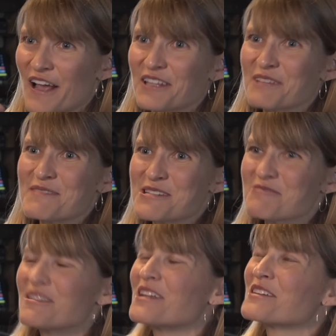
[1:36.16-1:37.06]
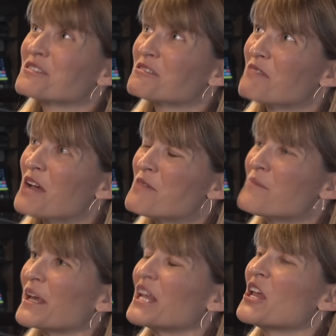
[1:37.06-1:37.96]
element to it in a certain way,
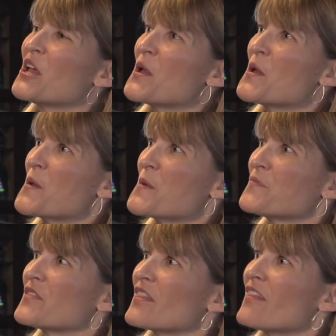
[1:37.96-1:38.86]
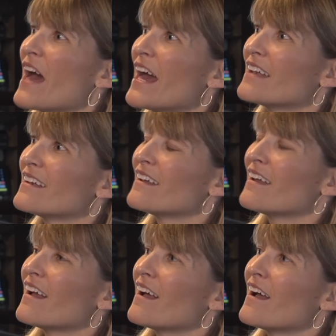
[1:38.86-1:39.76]
but that,
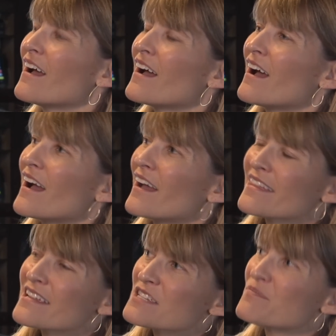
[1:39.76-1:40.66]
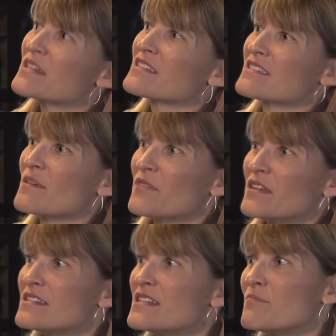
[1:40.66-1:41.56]
I think, speaks to
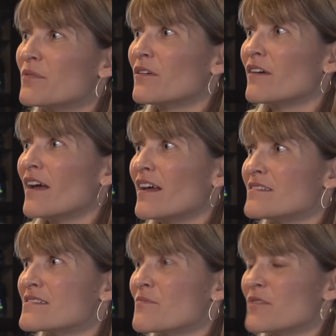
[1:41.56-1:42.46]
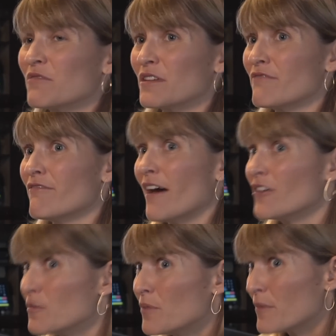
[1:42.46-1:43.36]
something deeper and something really
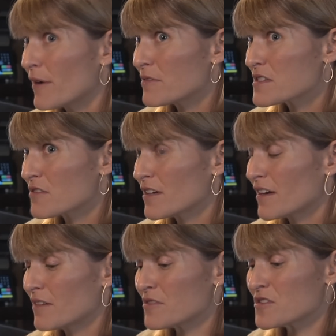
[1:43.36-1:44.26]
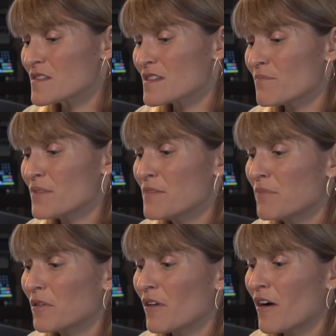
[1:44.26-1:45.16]
valuable about what's going on, which is that
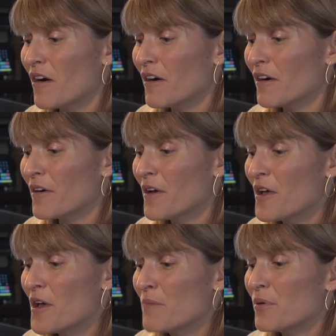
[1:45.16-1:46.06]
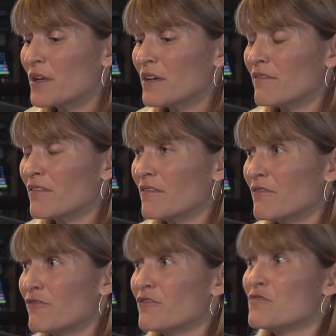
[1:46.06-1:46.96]
people are putting
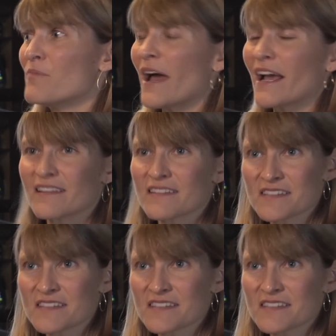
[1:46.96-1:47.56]
food back in the